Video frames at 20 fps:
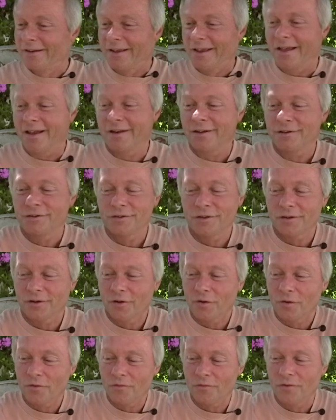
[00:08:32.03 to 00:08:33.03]
and it's a
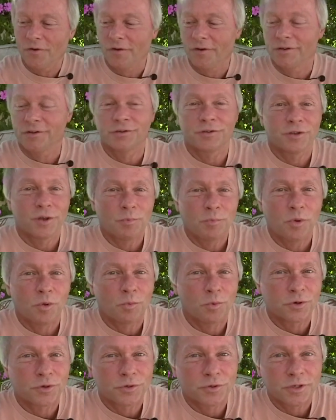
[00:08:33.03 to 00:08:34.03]
very simple
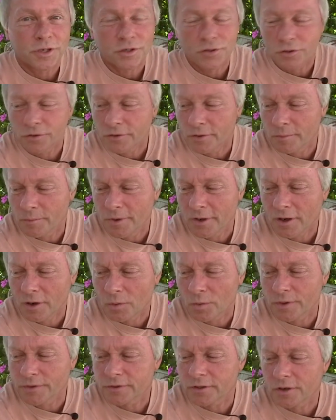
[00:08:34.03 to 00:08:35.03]
procedure. The
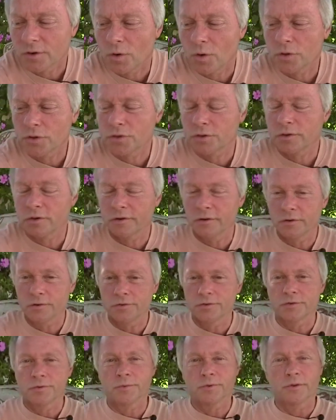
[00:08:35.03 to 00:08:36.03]
bigger ones, of course, are
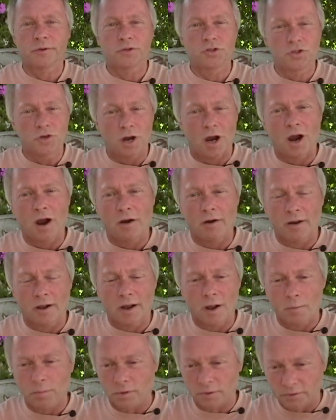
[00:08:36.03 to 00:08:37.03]
used with a jar and a
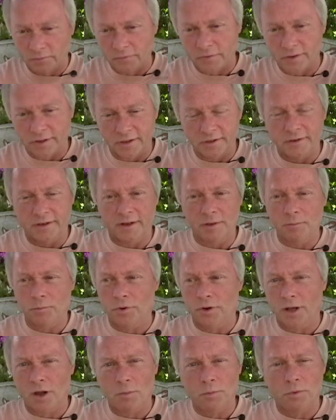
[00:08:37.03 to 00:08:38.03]
couple different in
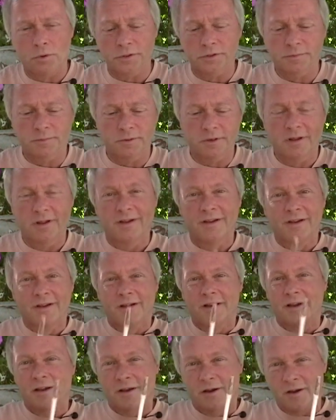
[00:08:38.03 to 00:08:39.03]
input outputs, but
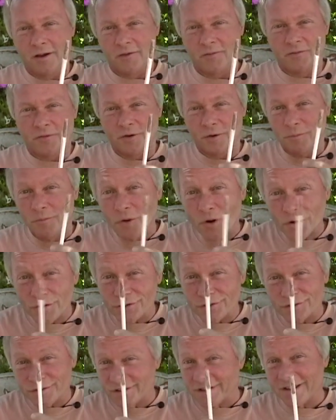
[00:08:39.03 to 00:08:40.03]
uh, for
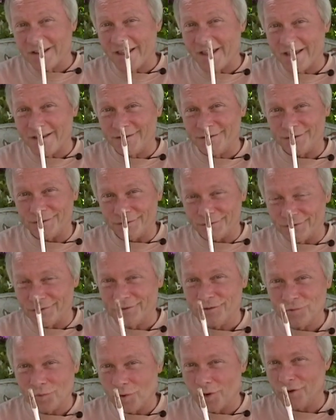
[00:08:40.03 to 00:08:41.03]
emergency cases,
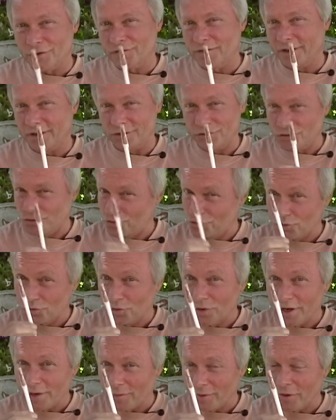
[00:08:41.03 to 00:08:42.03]
this works
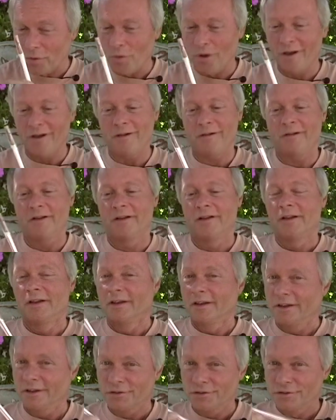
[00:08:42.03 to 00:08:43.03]
extremely well.
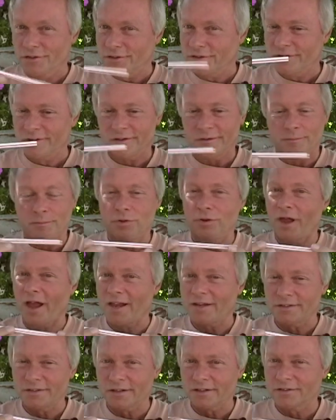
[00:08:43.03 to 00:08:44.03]
It's just a
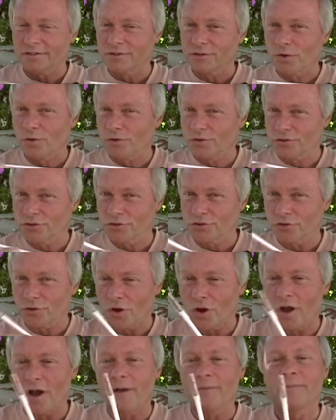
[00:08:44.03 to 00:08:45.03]
plastic soda
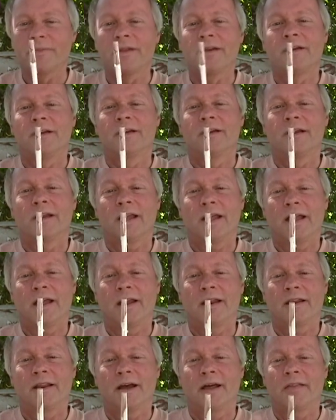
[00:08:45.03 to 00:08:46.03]
straw,
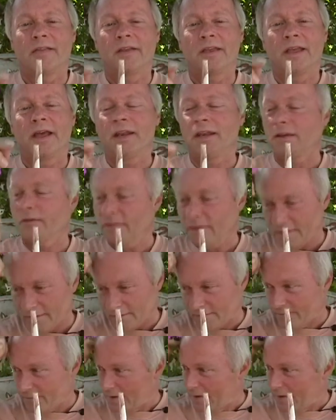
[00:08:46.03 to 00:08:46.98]
and on the end of it,